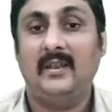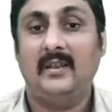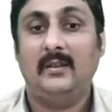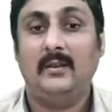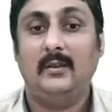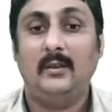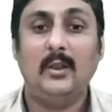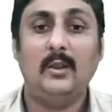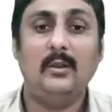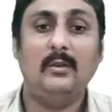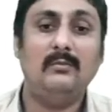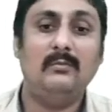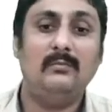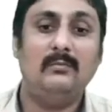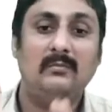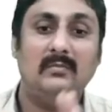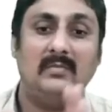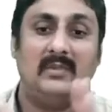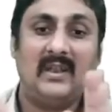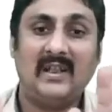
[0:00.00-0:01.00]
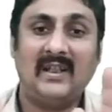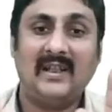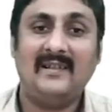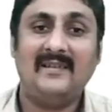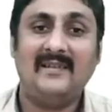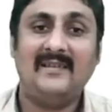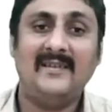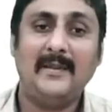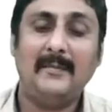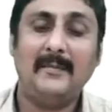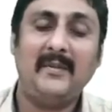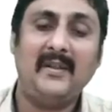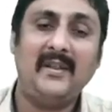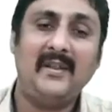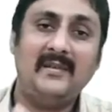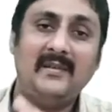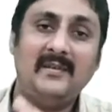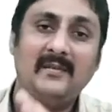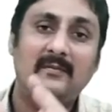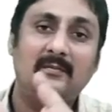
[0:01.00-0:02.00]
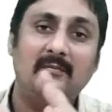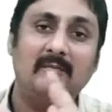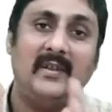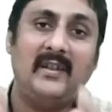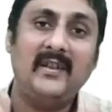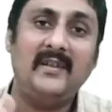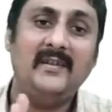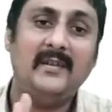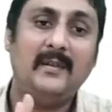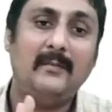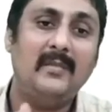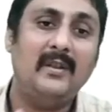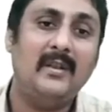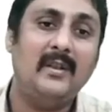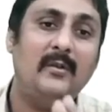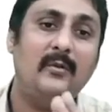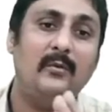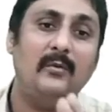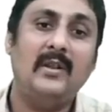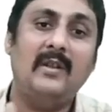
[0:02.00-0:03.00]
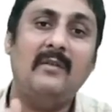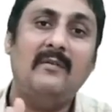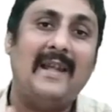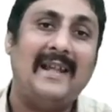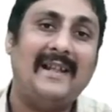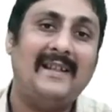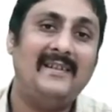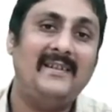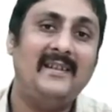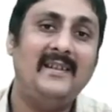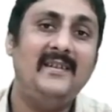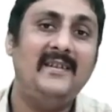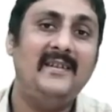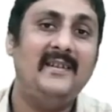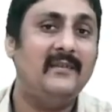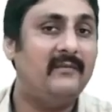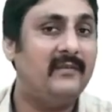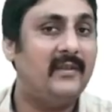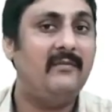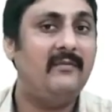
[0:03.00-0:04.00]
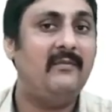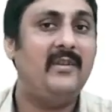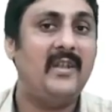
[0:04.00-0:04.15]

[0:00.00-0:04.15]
Now, the concept is very similar to the vaccine safety, which I have